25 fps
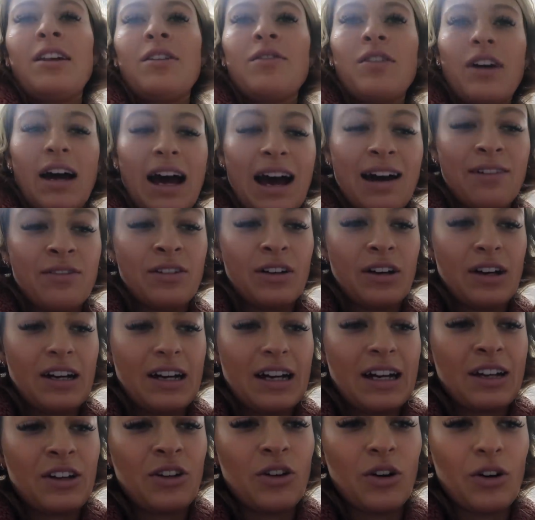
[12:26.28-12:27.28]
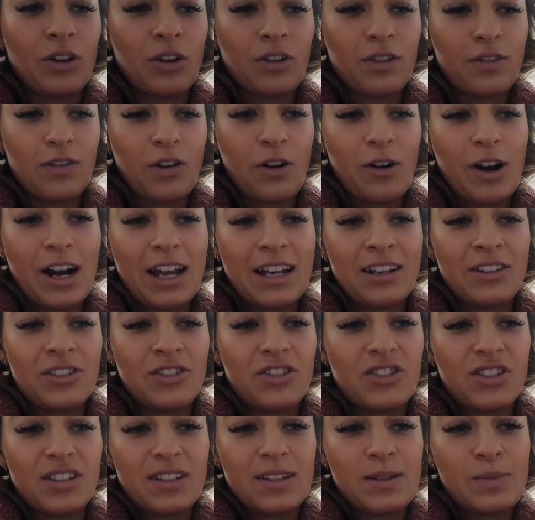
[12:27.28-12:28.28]
you have a gone off
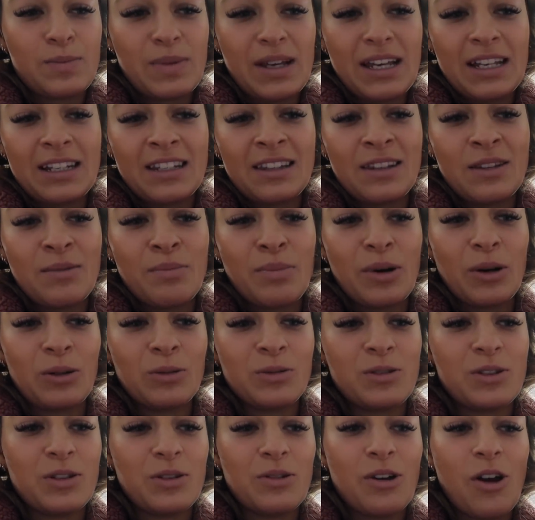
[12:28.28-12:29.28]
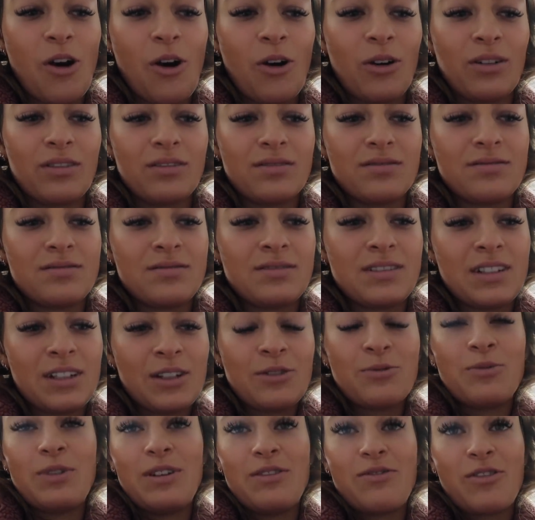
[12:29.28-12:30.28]
orange and it's been in the bowl too long?
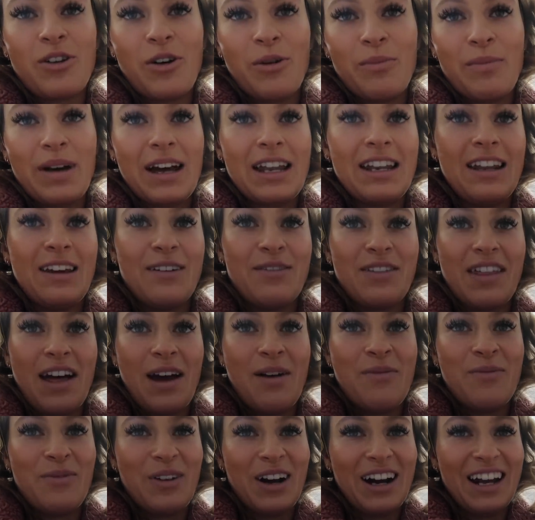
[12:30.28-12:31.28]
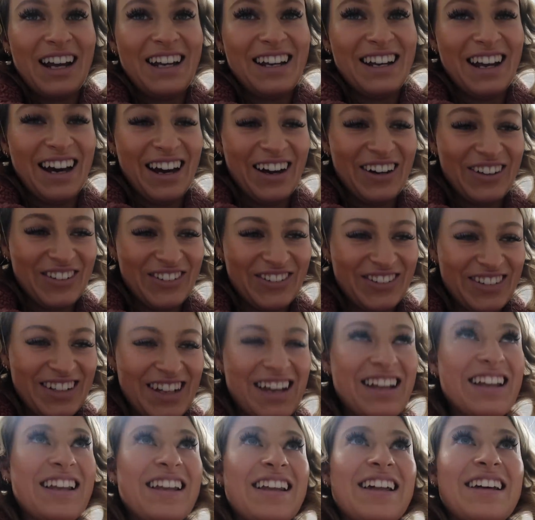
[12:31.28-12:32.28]
We've got many of them right now.
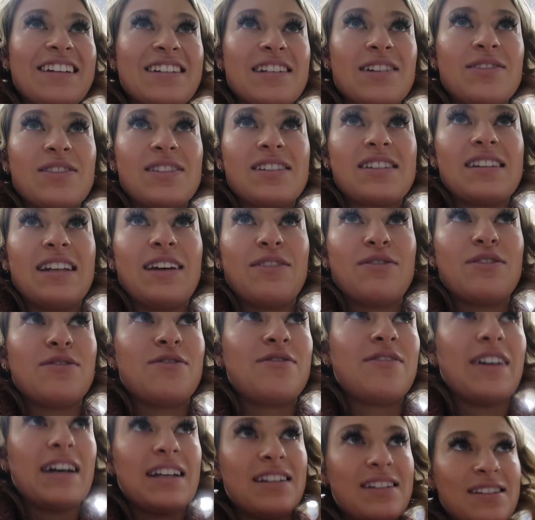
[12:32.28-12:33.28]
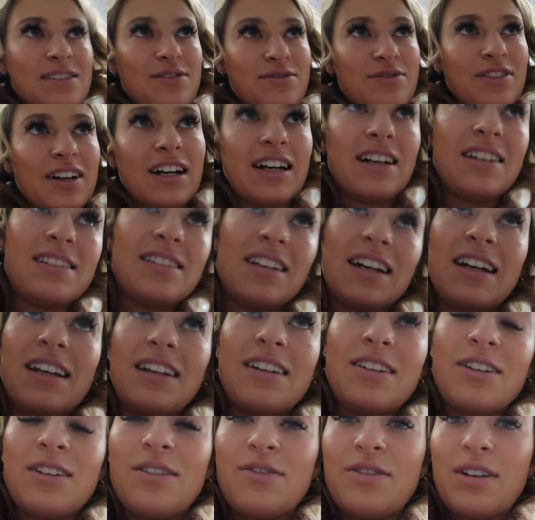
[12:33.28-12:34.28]
Let's have a sniff of festive fireside. I
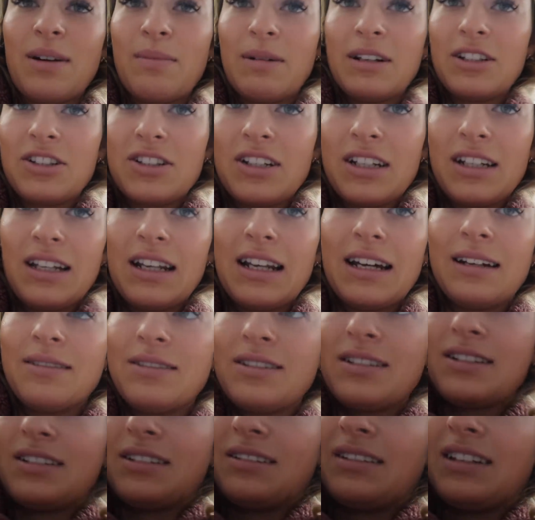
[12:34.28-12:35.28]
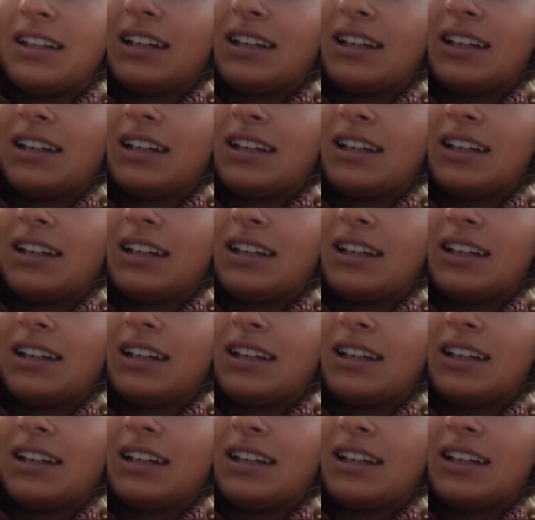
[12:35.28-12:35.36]
don't know if I'm actually allowed to do